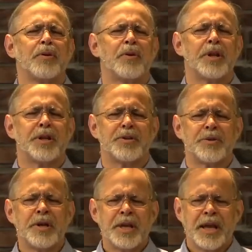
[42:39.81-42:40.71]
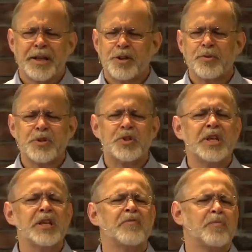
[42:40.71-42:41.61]
Lord, and to, and to
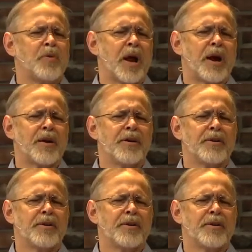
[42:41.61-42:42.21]
receive prayer,